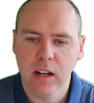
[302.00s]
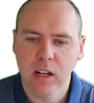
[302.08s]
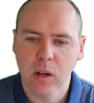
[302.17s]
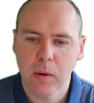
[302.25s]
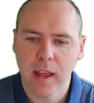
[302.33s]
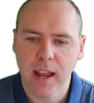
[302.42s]
to
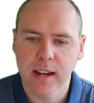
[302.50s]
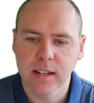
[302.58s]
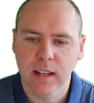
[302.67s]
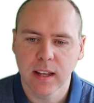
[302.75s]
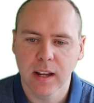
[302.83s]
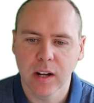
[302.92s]
go ahead
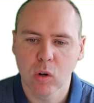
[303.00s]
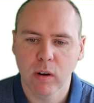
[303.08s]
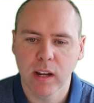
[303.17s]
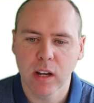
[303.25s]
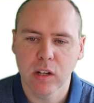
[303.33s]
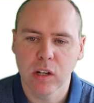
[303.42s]
and
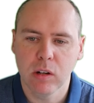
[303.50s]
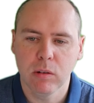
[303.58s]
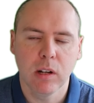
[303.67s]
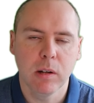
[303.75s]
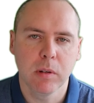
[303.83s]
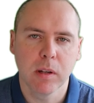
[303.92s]
create a new
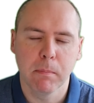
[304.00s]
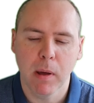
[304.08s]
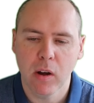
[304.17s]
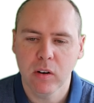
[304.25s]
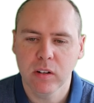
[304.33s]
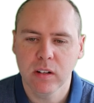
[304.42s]
Loop
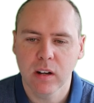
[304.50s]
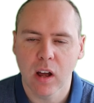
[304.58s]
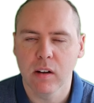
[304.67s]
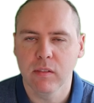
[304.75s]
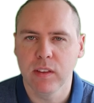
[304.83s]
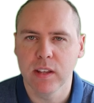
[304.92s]
component
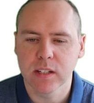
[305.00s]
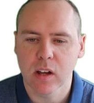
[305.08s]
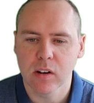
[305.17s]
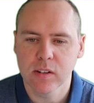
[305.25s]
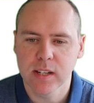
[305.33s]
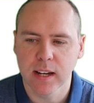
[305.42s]
of this
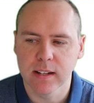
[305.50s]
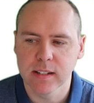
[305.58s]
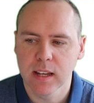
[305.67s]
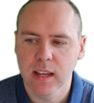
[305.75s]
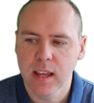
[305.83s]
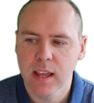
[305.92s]
content
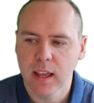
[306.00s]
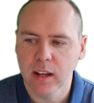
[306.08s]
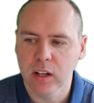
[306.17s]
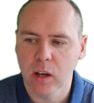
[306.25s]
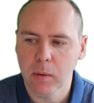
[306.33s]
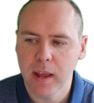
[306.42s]
and
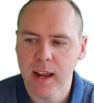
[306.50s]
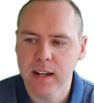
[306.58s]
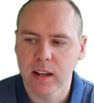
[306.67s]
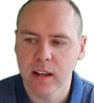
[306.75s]
go ahead